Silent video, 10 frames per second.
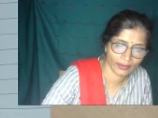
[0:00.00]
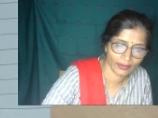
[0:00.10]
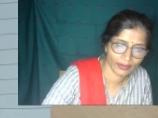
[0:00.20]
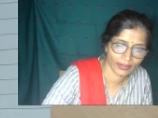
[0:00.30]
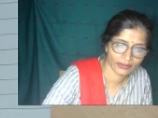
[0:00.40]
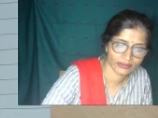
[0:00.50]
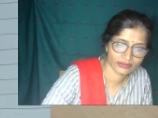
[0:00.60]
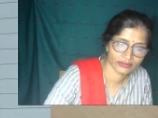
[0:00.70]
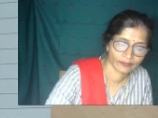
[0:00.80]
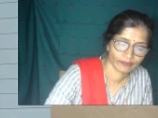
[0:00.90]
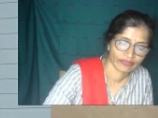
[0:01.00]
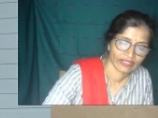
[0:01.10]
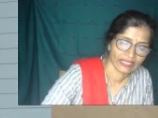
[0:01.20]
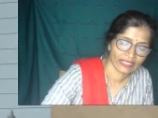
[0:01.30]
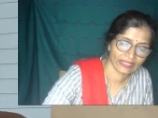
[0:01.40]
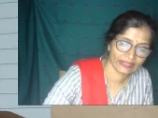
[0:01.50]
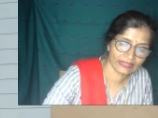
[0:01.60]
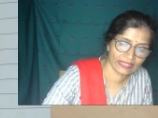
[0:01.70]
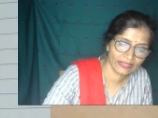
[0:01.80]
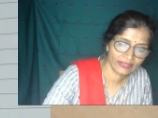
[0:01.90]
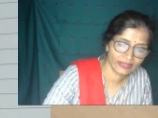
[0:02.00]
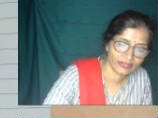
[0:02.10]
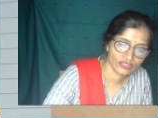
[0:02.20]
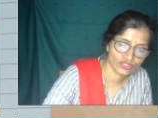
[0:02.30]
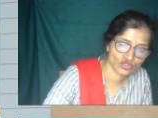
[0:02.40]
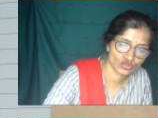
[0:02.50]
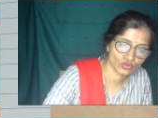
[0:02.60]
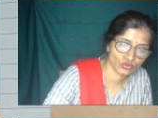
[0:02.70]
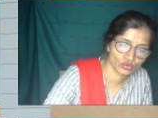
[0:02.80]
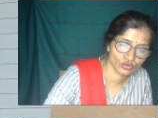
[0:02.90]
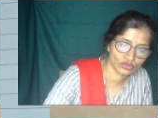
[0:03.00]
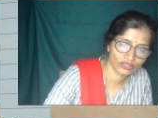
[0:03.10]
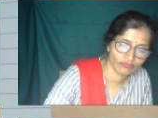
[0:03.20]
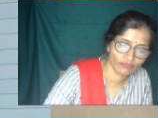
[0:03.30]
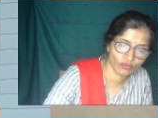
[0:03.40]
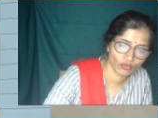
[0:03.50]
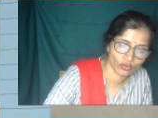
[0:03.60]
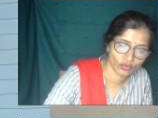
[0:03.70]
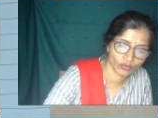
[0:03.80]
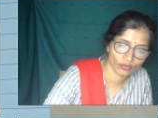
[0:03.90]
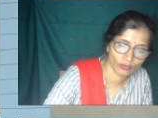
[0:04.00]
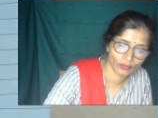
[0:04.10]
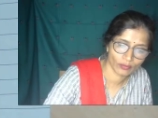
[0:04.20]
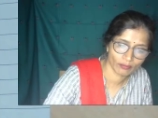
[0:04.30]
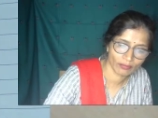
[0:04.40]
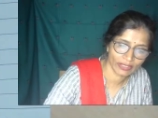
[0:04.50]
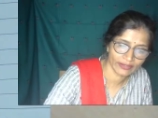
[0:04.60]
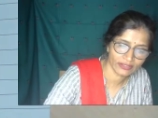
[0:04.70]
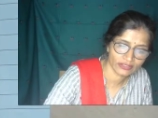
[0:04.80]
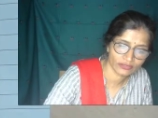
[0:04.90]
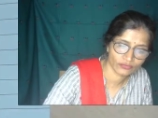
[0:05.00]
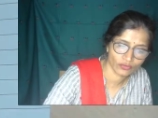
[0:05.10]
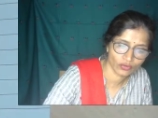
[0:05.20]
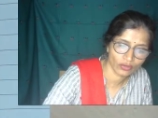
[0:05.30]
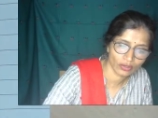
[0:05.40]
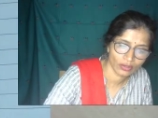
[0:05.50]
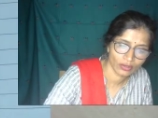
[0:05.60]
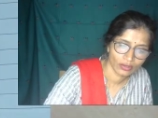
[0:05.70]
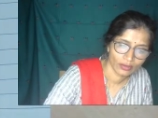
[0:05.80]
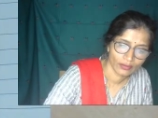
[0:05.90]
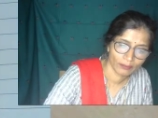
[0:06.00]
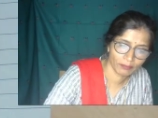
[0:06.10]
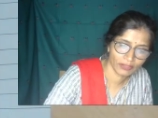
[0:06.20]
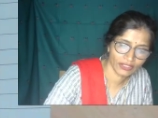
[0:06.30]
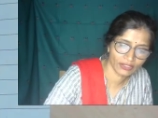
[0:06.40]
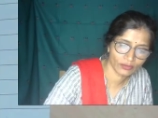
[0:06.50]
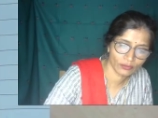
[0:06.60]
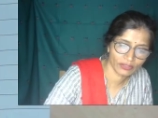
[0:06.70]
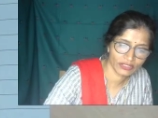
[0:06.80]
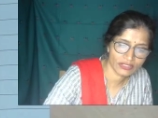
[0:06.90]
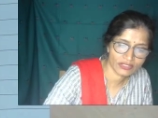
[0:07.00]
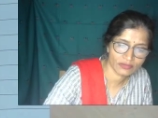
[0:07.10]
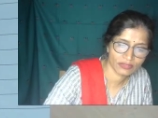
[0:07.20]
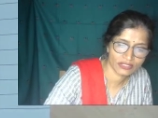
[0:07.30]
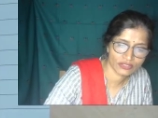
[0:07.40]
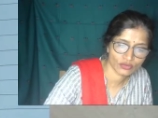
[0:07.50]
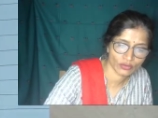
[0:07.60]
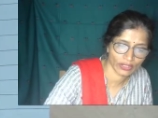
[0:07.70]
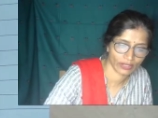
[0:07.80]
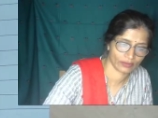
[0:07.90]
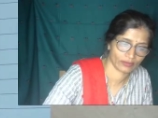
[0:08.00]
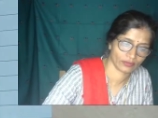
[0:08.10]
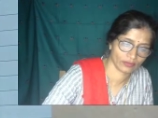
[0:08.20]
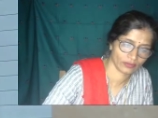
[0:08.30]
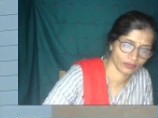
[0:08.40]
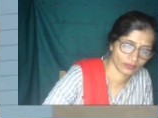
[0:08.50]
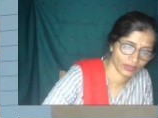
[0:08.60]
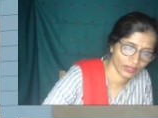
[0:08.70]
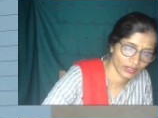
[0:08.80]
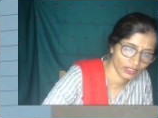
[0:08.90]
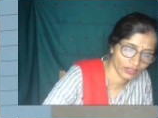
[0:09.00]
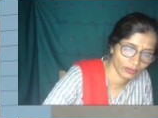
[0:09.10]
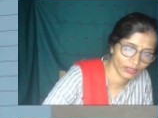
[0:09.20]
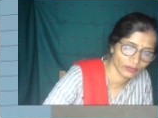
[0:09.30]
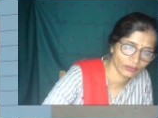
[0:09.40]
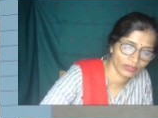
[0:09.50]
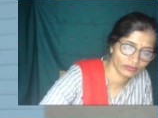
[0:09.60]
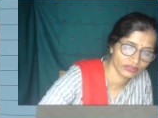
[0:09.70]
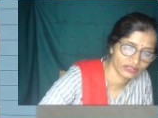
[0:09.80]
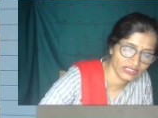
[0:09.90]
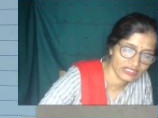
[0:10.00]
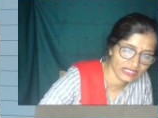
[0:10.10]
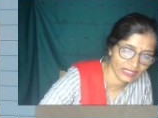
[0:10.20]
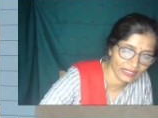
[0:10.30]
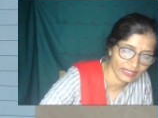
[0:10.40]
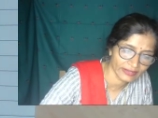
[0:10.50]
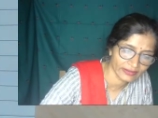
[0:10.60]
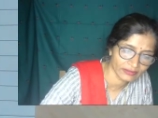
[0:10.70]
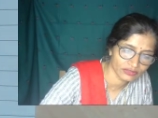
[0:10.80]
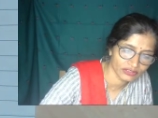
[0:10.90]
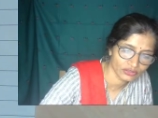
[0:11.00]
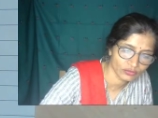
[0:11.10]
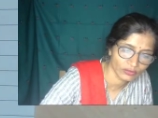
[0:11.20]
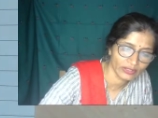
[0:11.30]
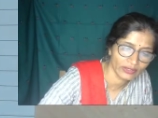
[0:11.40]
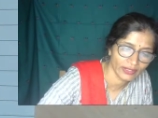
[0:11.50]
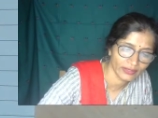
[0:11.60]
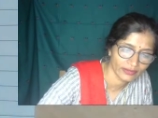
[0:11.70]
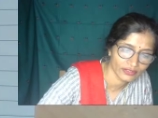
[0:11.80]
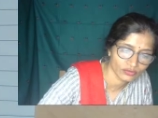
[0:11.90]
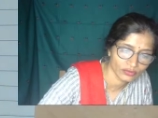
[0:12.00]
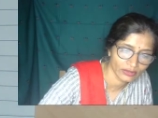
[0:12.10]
x. And then it is 2 2s are 4. Minus 4. B into b is b square. Okay, equal to, now these are like terms, this one and this one,